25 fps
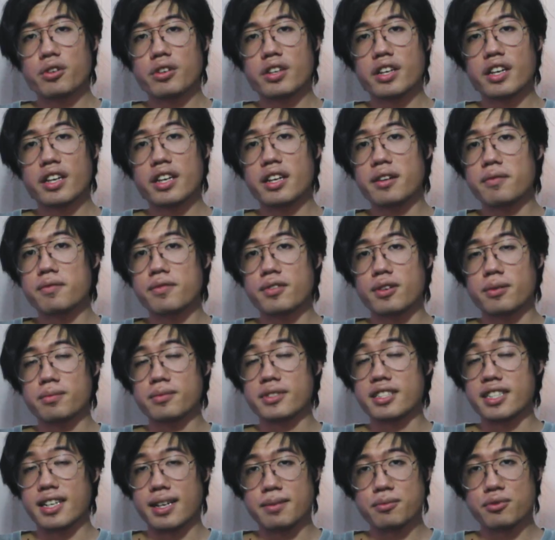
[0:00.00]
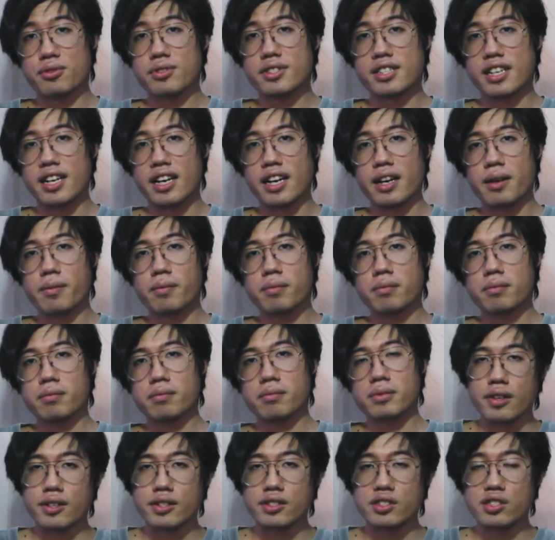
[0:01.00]
will kick in from time to time.
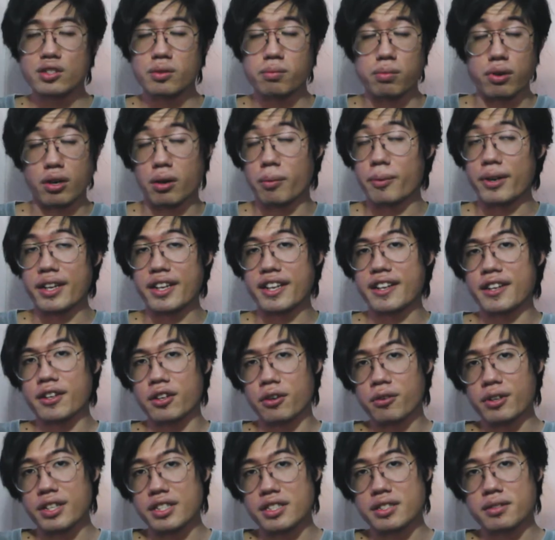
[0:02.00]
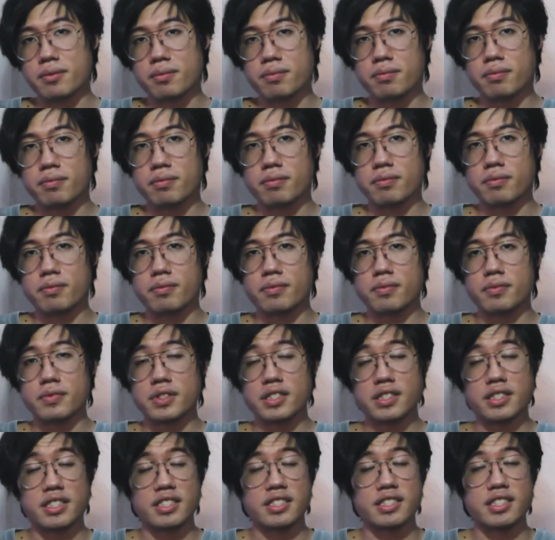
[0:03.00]
You probably didn't notice,
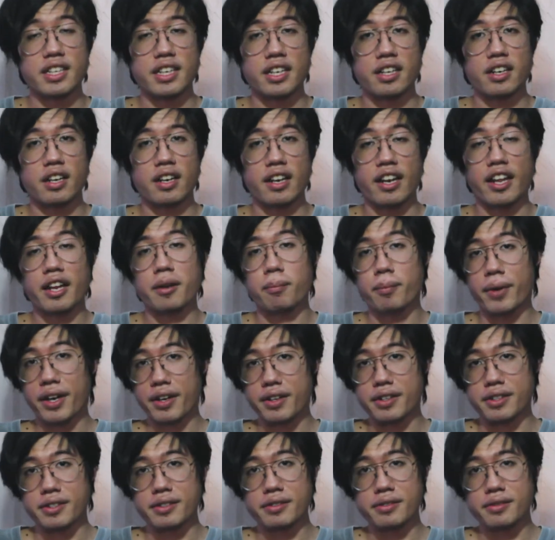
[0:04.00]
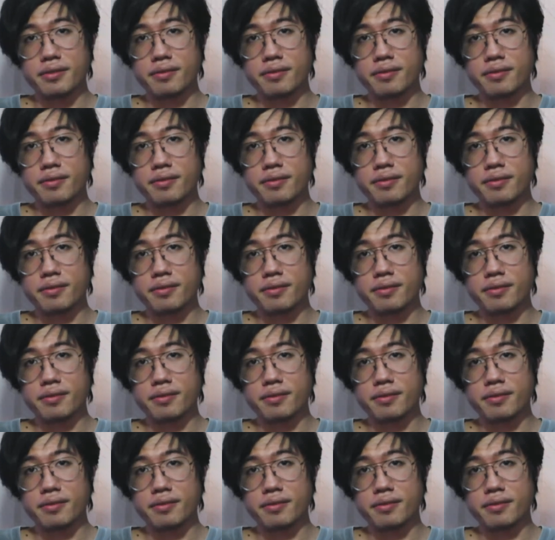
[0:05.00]
since I got a lot better.